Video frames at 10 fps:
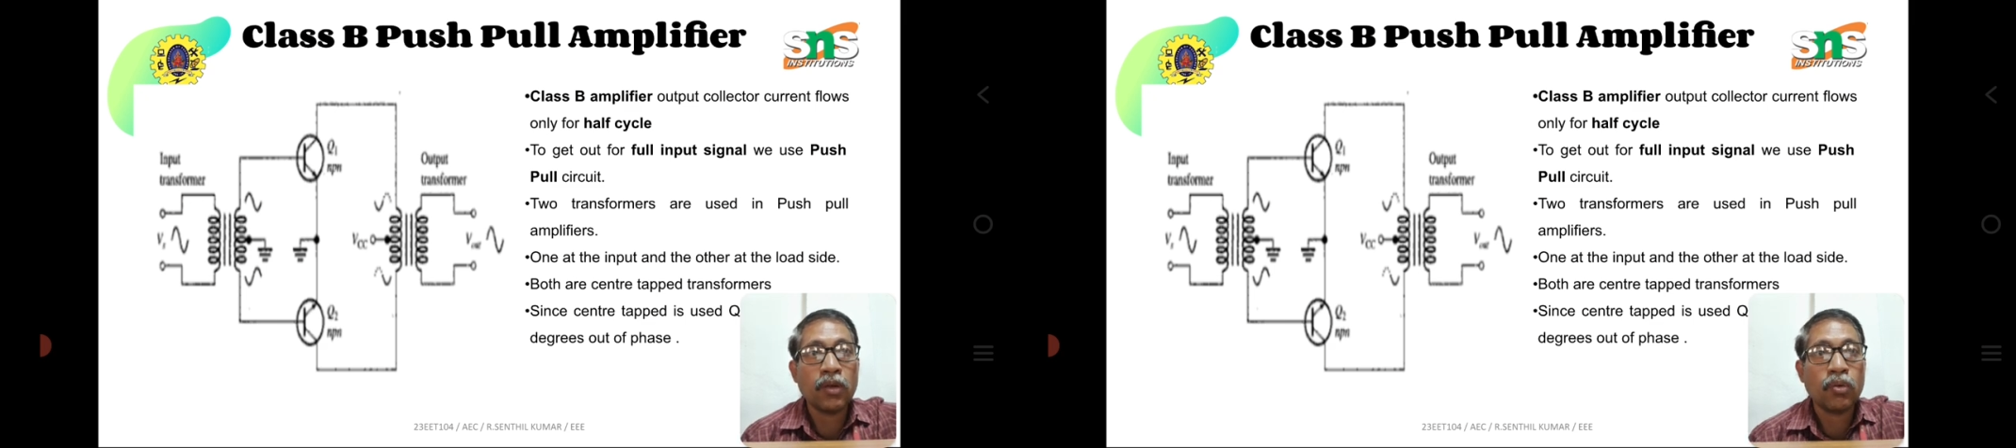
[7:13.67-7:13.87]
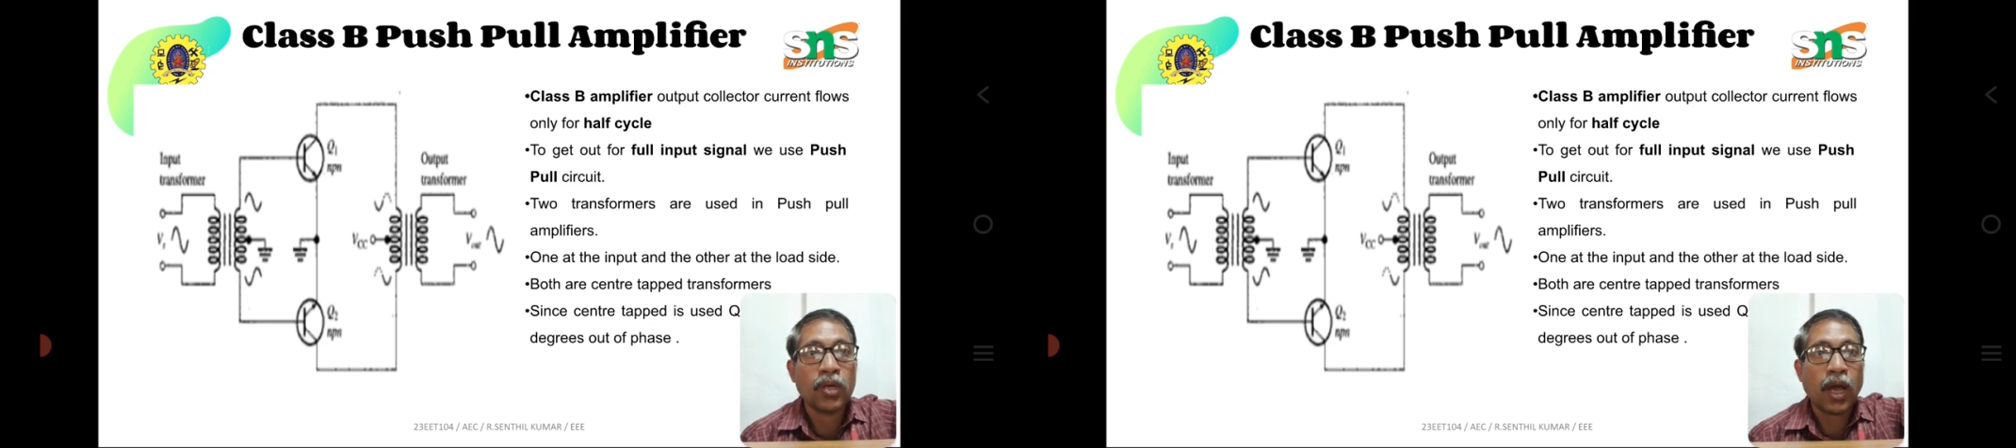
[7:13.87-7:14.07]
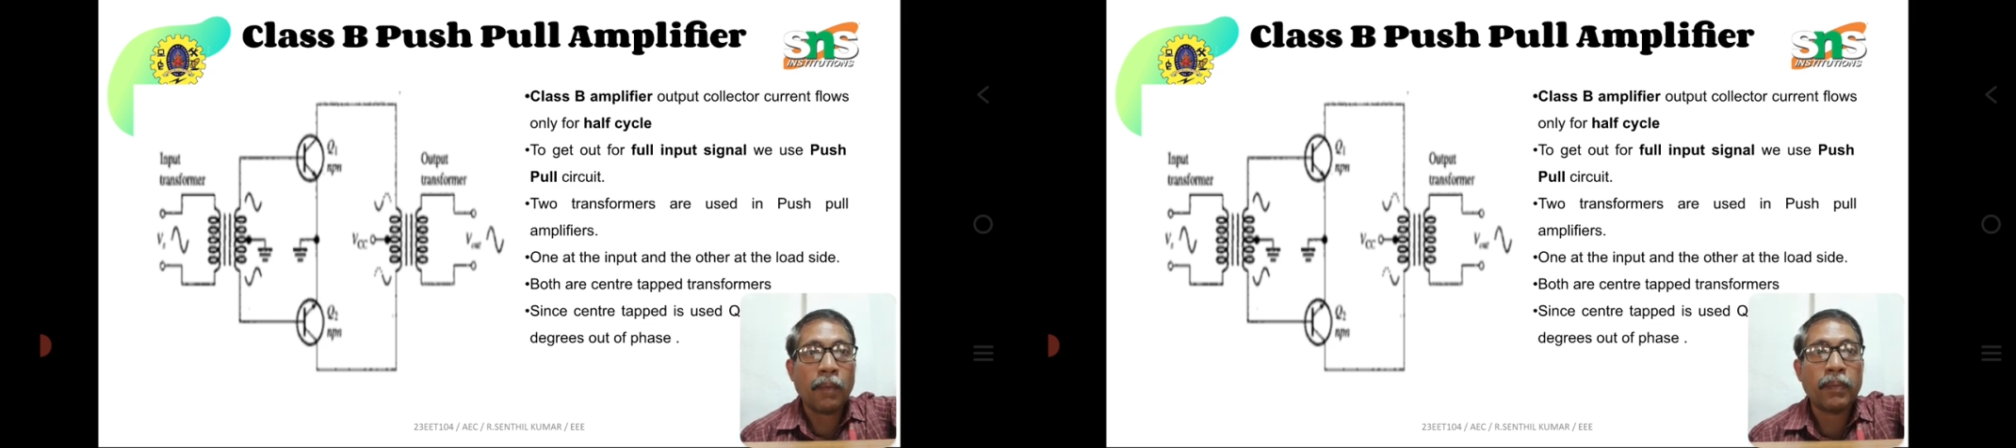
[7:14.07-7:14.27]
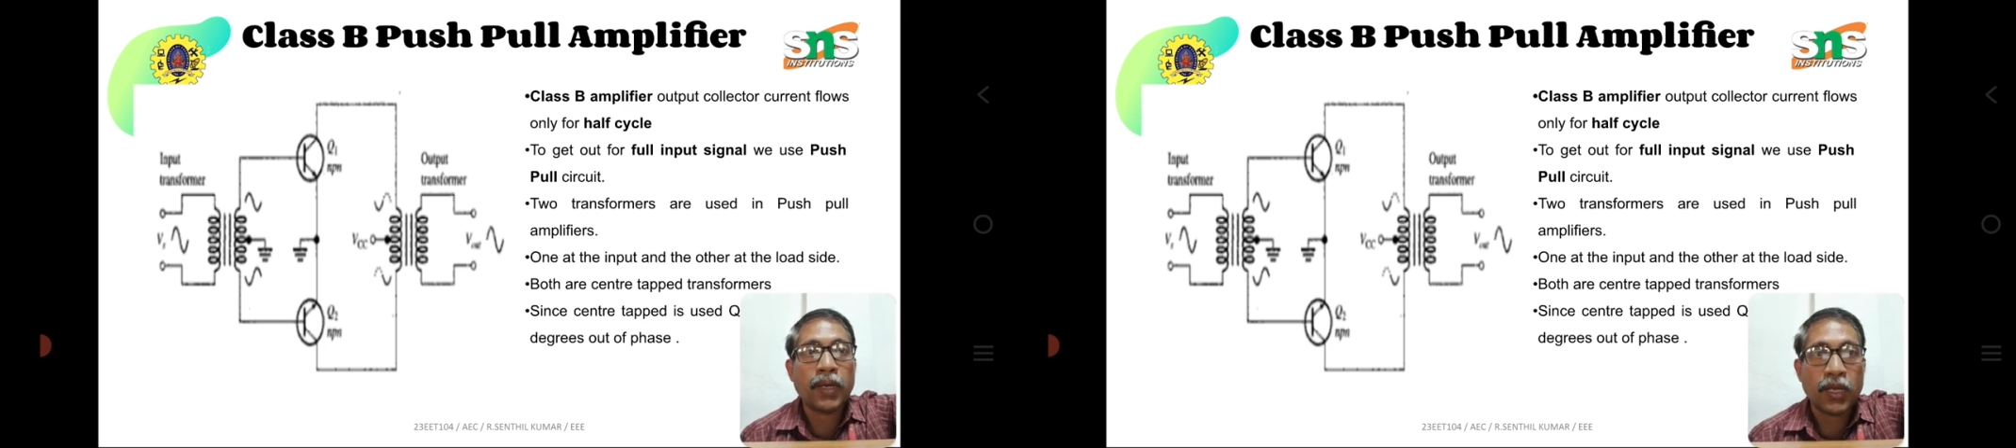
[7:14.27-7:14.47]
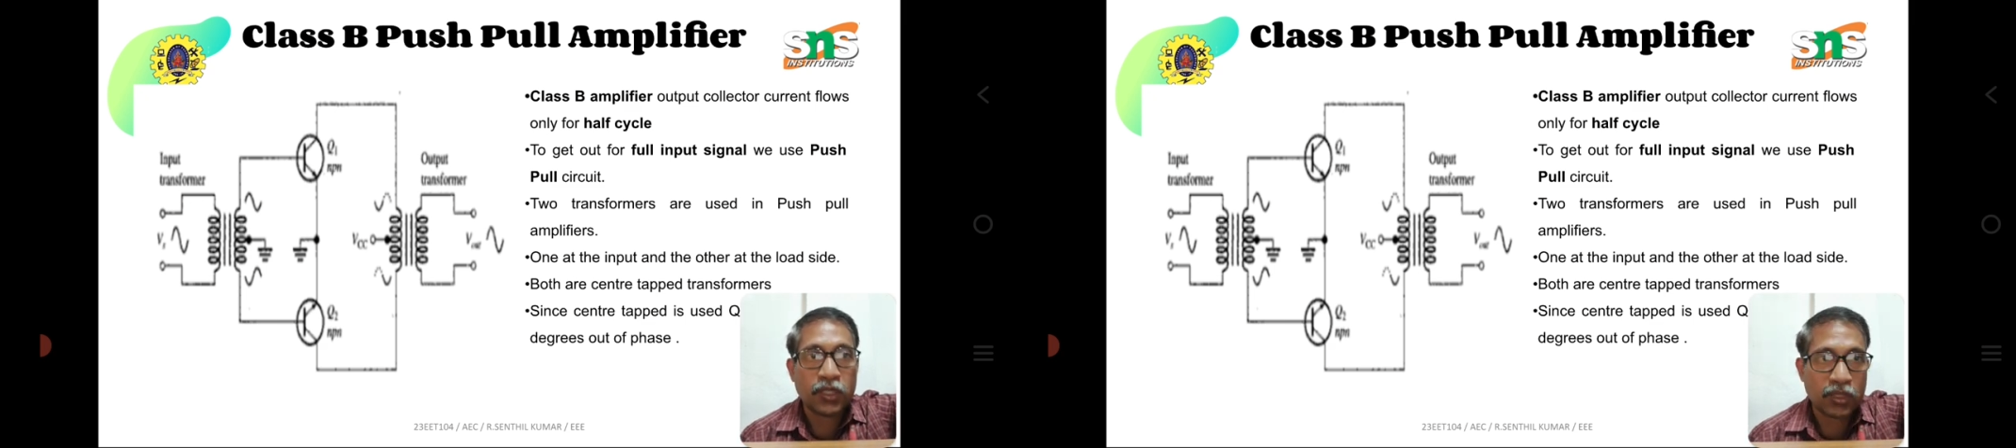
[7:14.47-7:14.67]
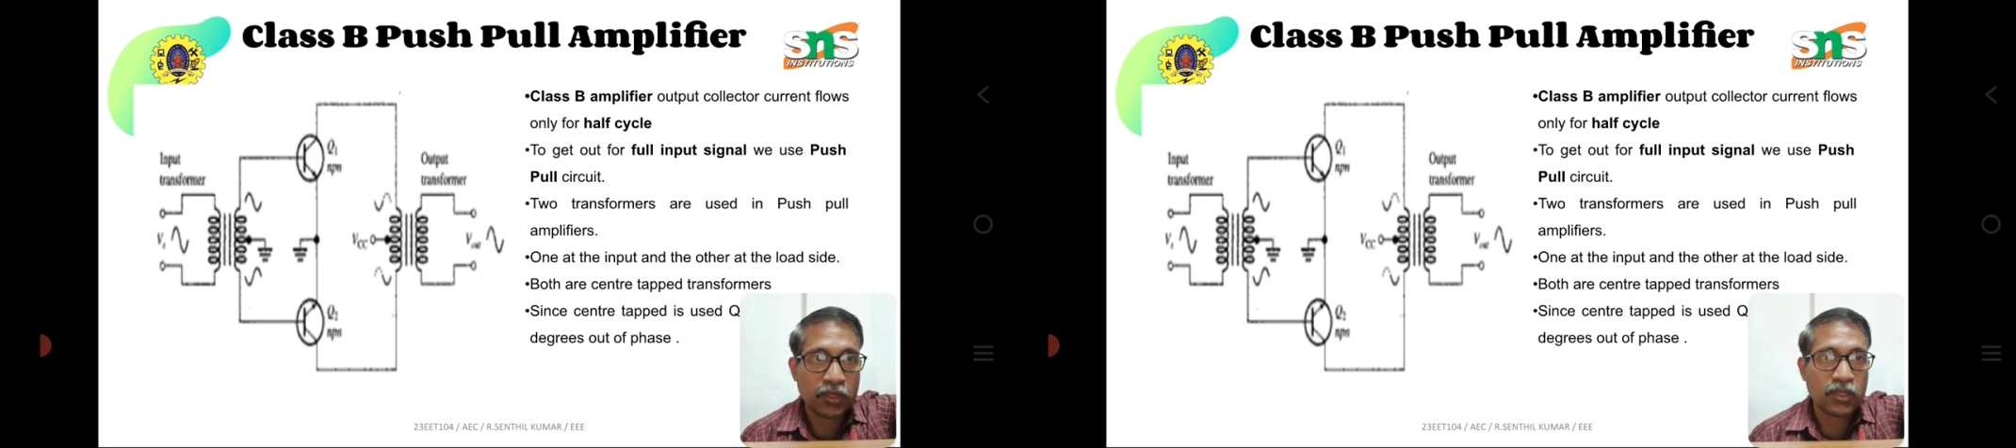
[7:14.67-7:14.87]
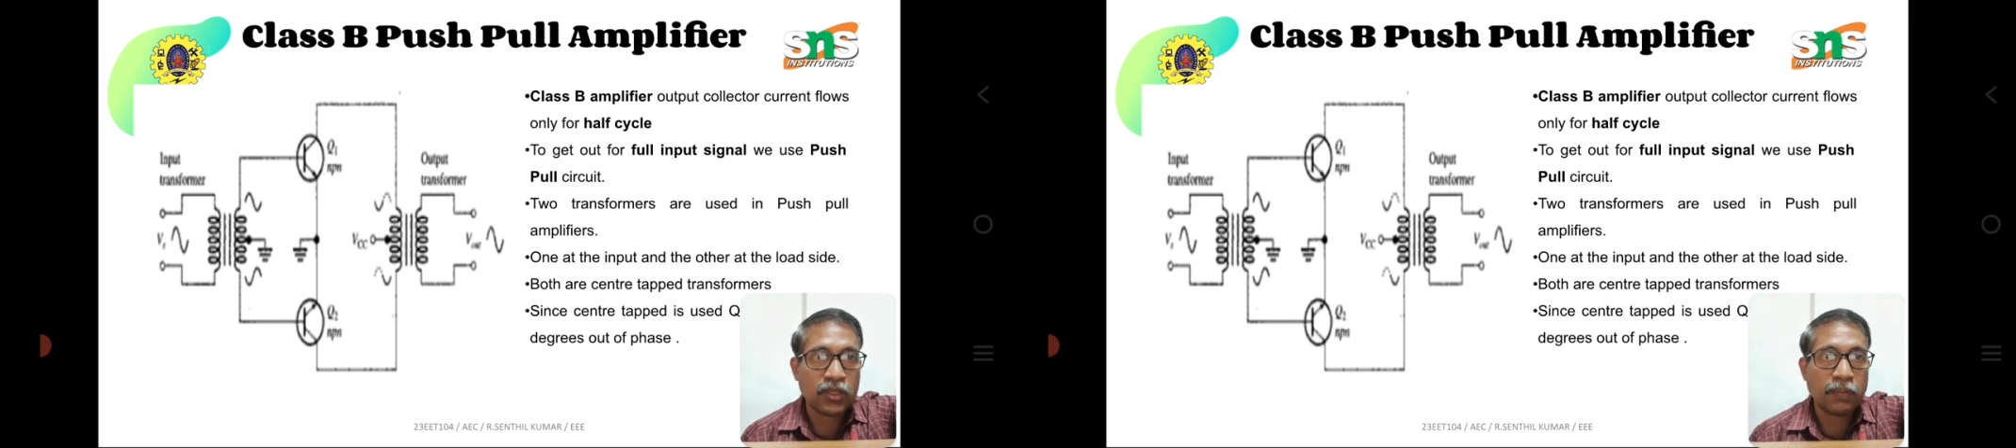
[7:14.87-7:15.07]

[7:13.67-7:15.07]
good applications.